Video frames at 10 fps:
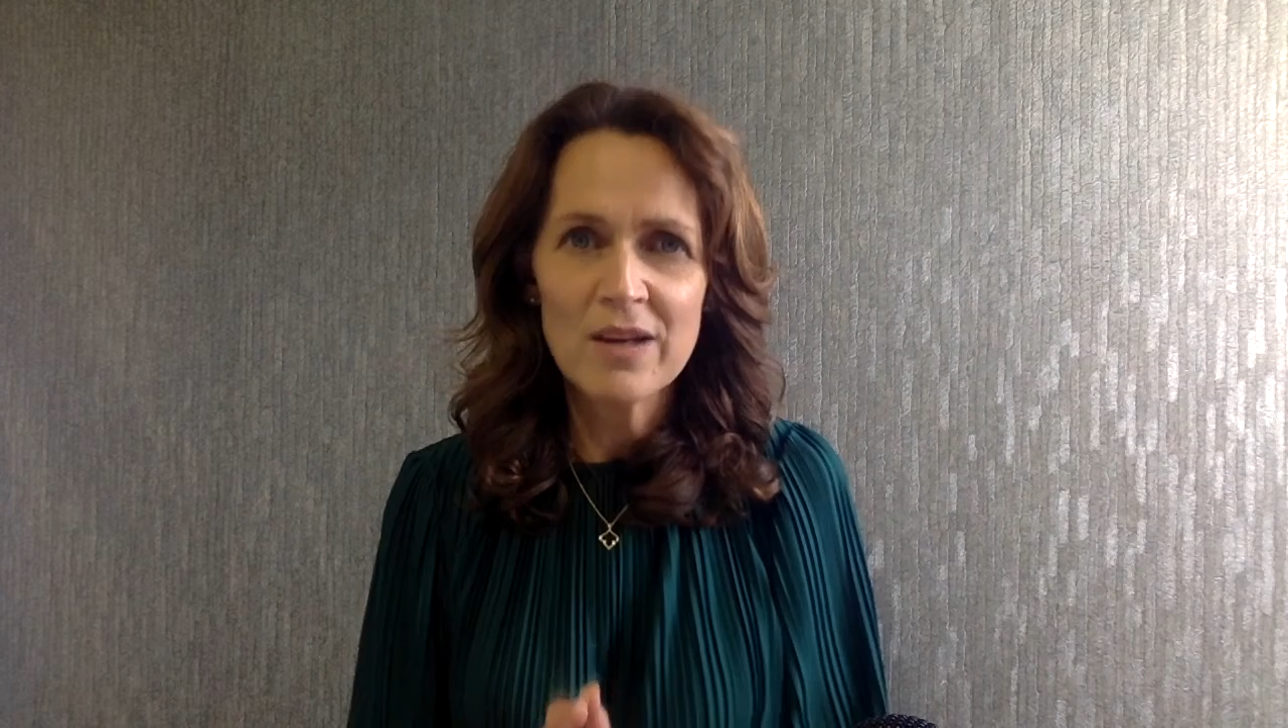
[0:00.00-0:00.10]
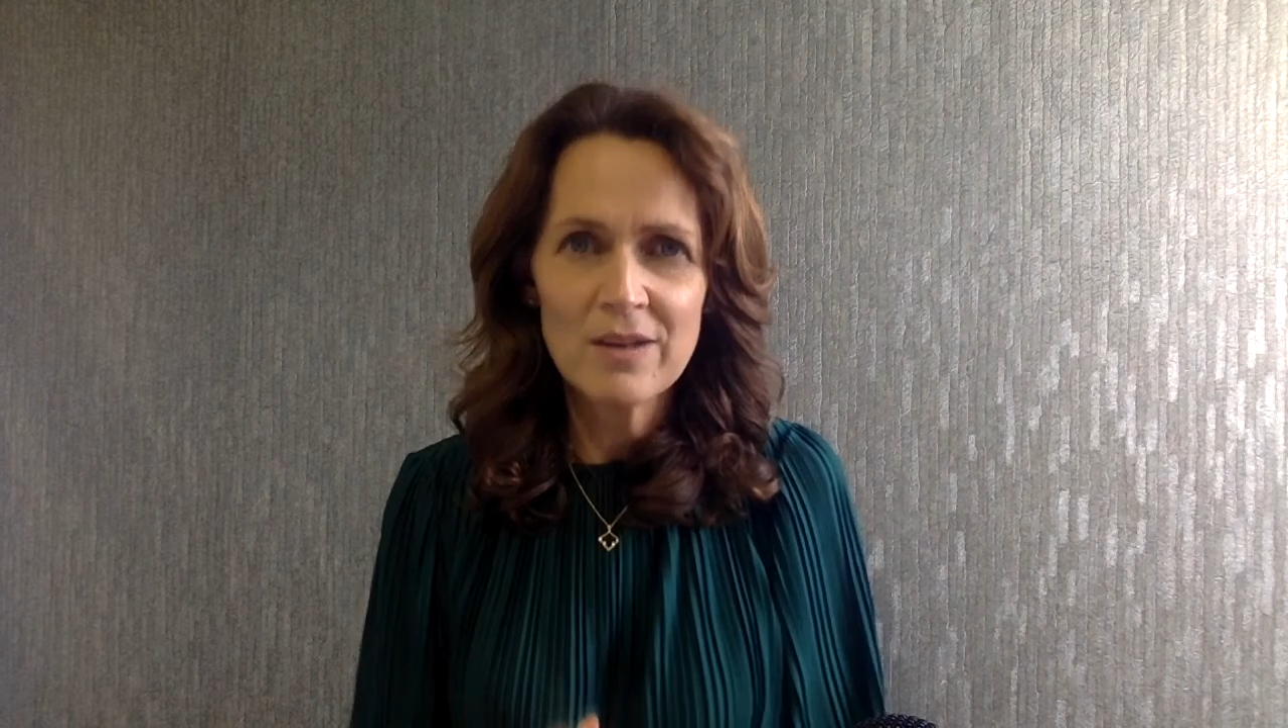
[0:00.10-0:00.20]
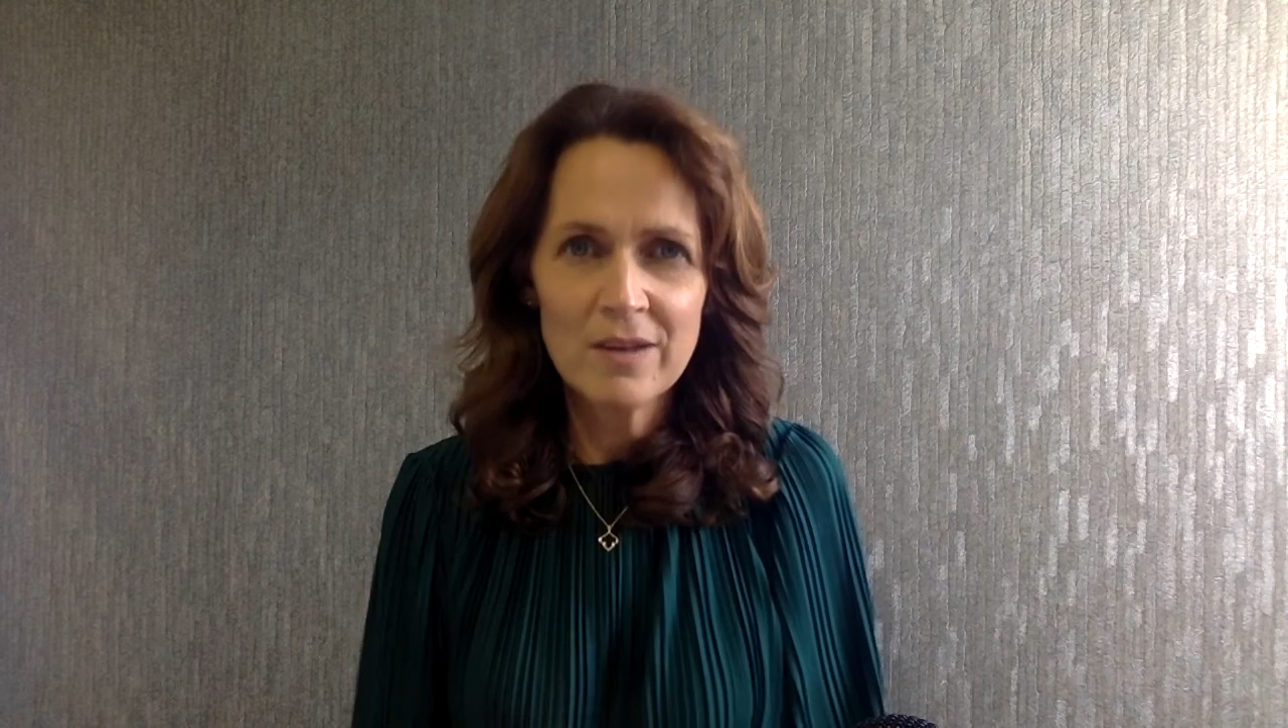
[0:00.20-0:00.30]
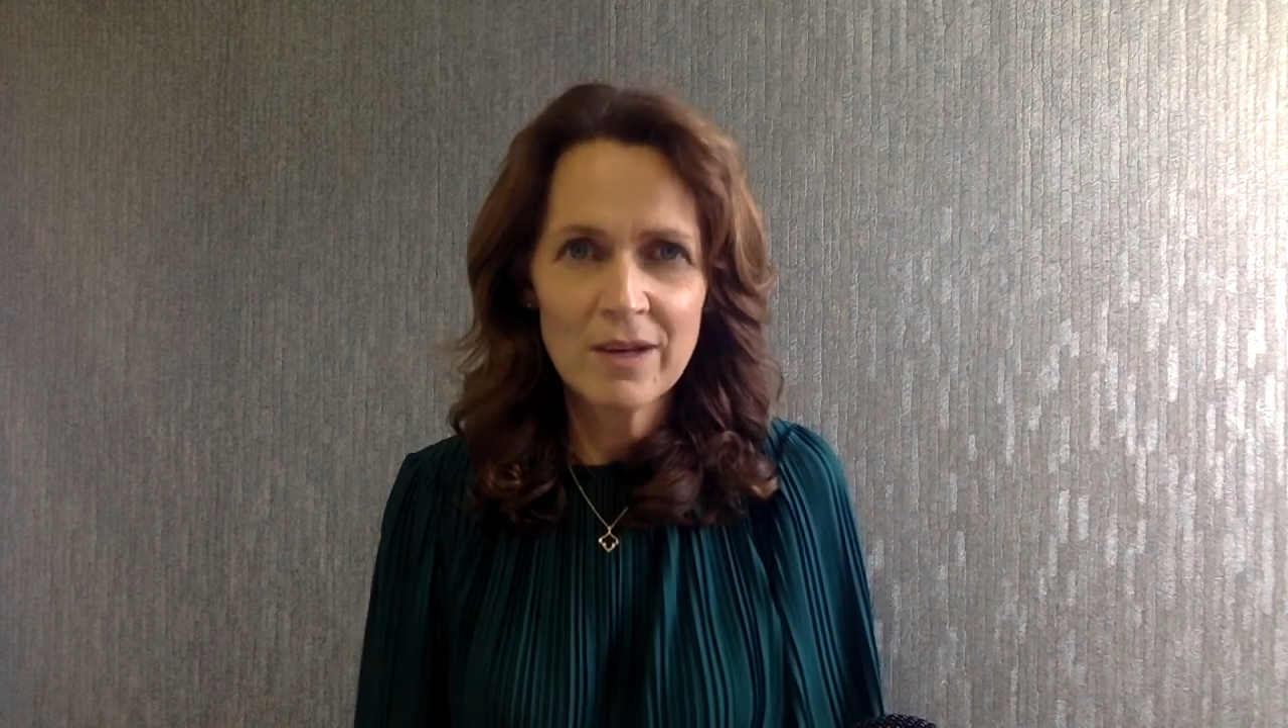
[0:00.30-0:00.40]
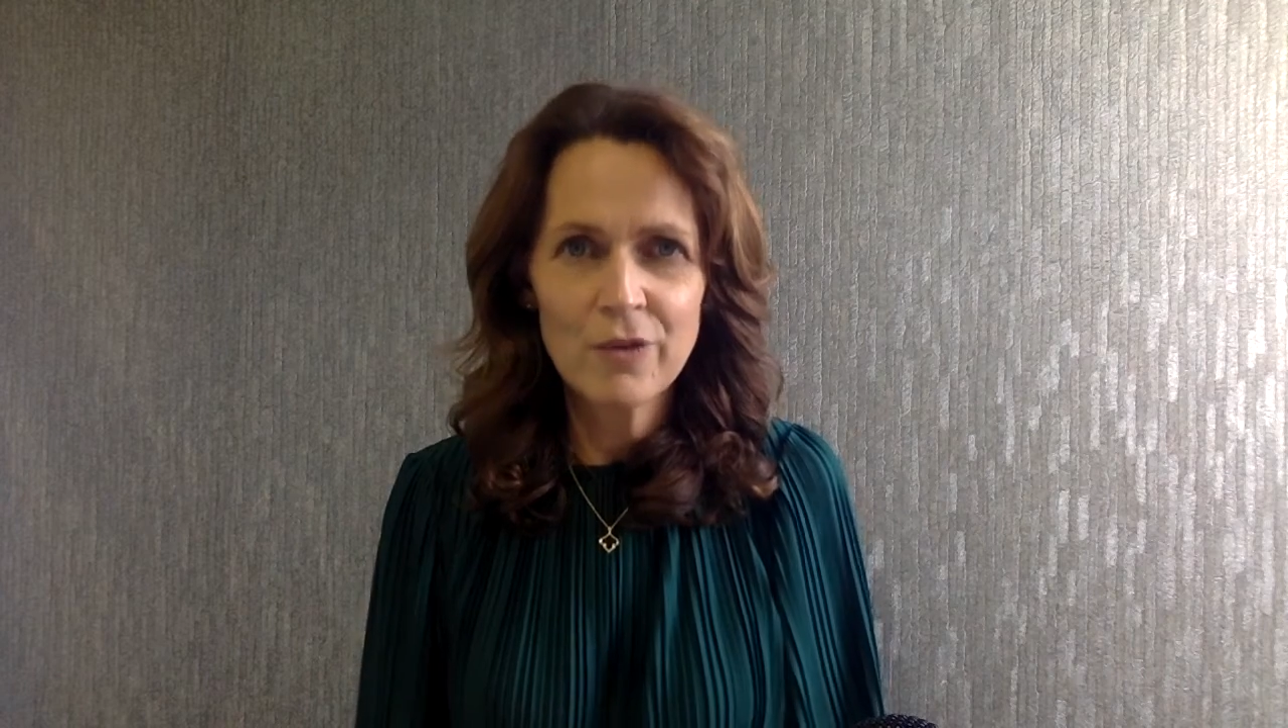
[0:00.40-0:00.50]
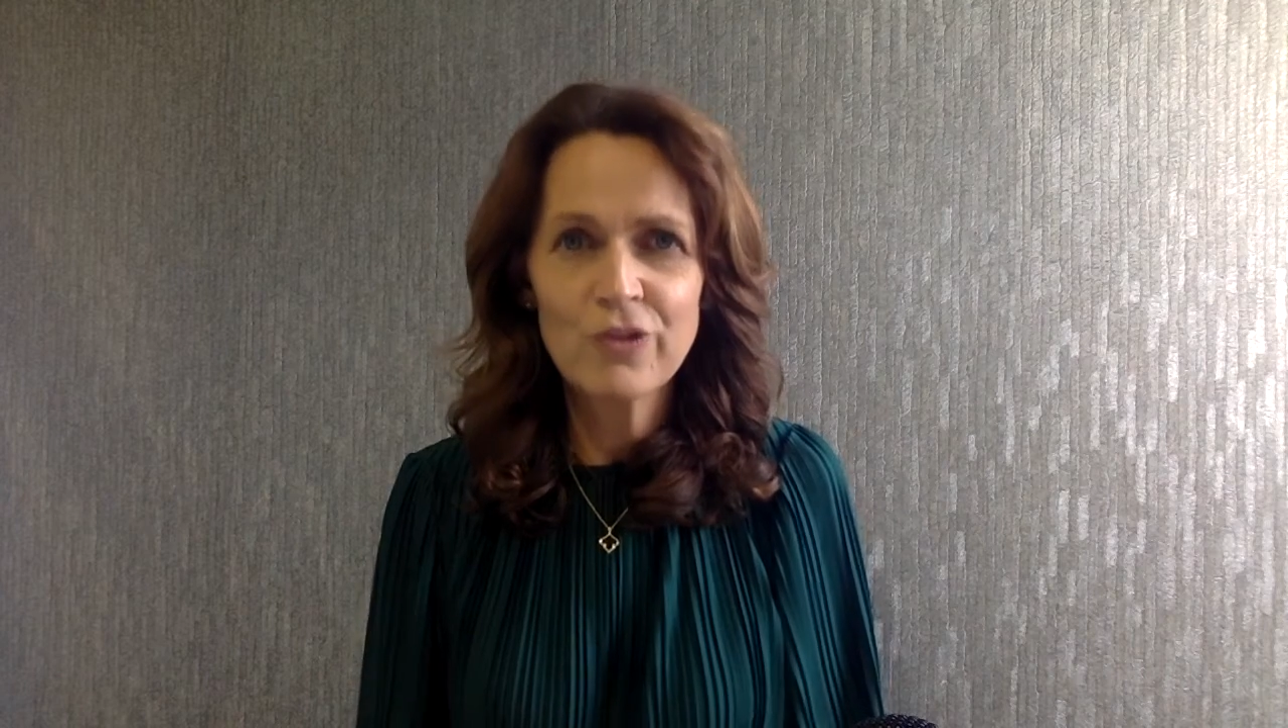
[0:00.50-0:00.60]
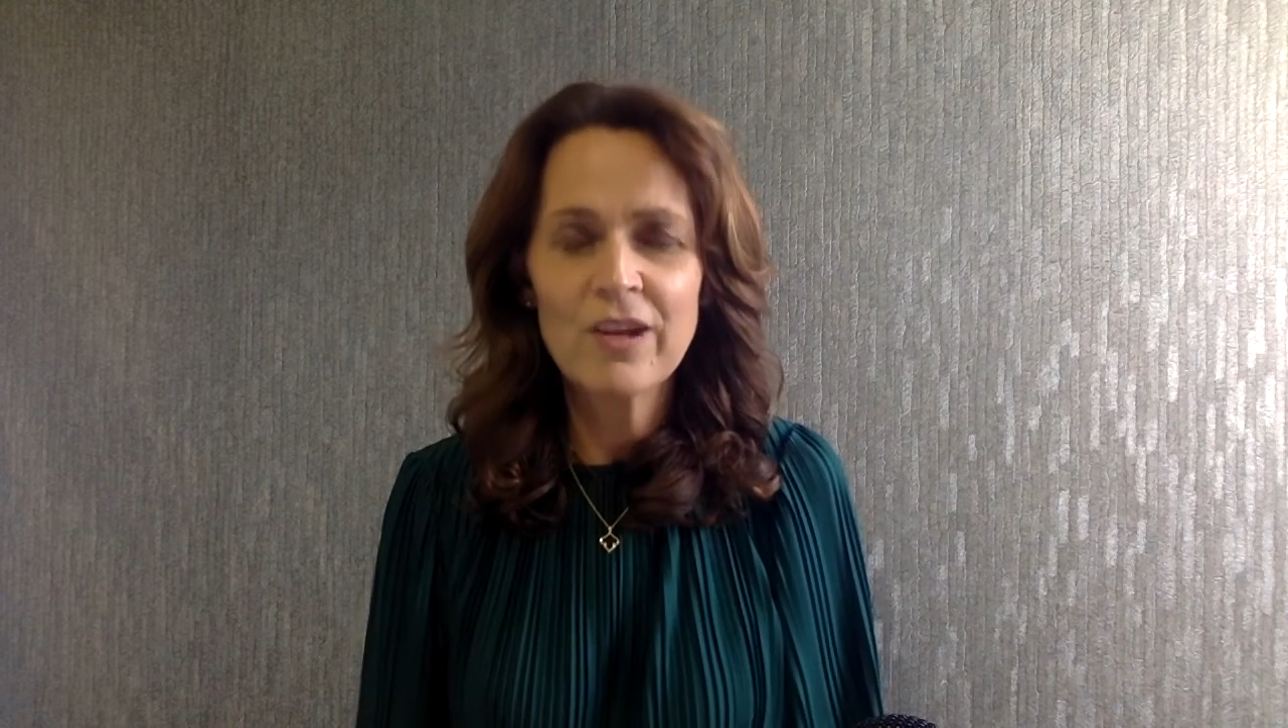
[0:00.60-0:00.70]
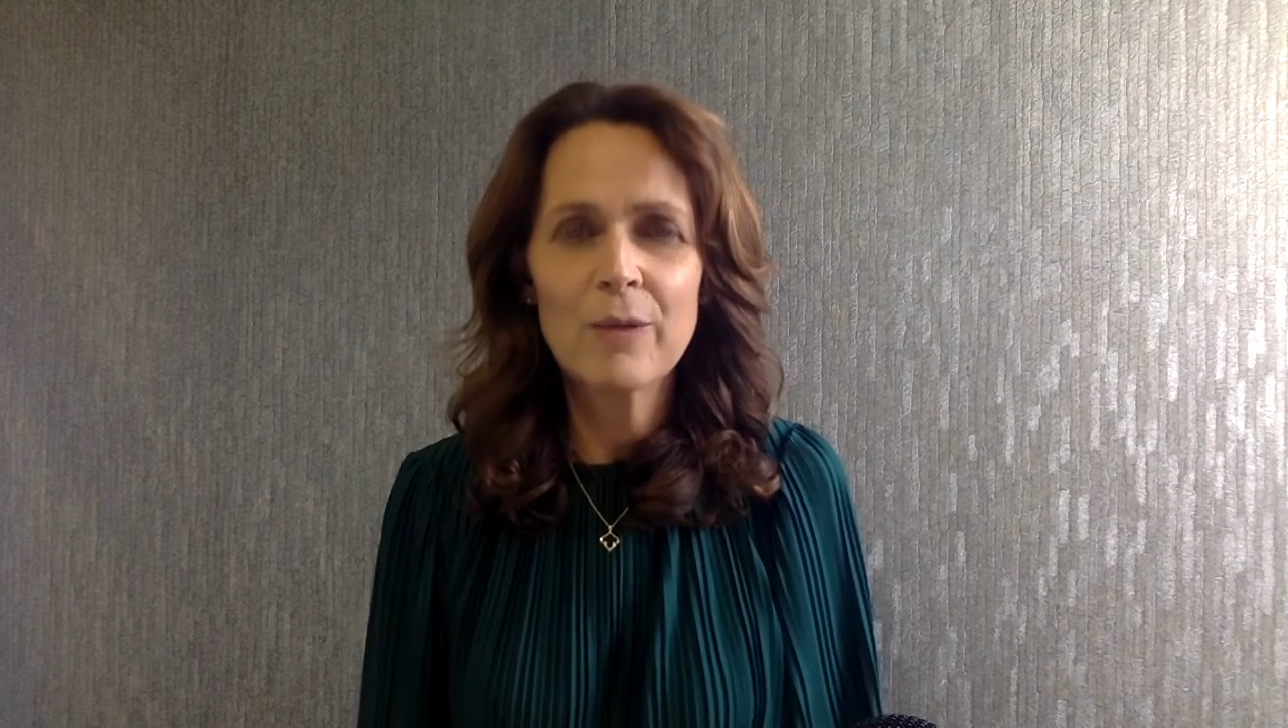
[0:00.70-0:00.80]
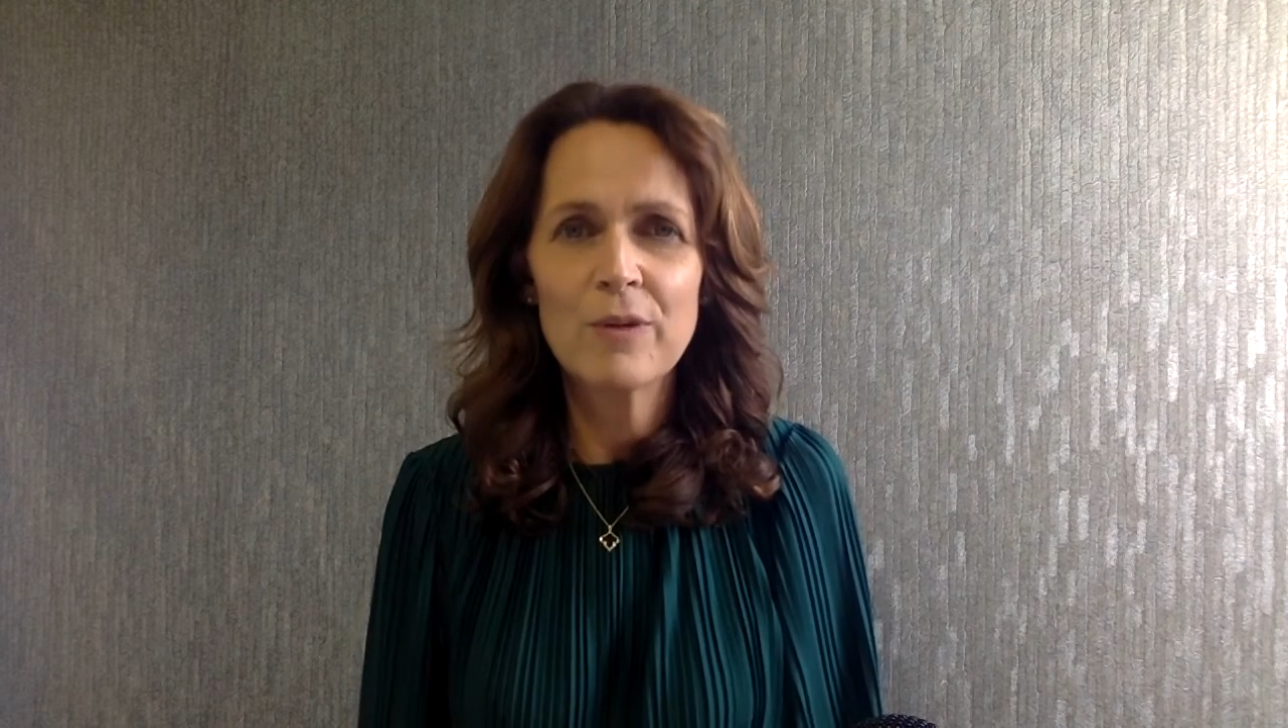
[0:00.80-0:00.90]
negotiate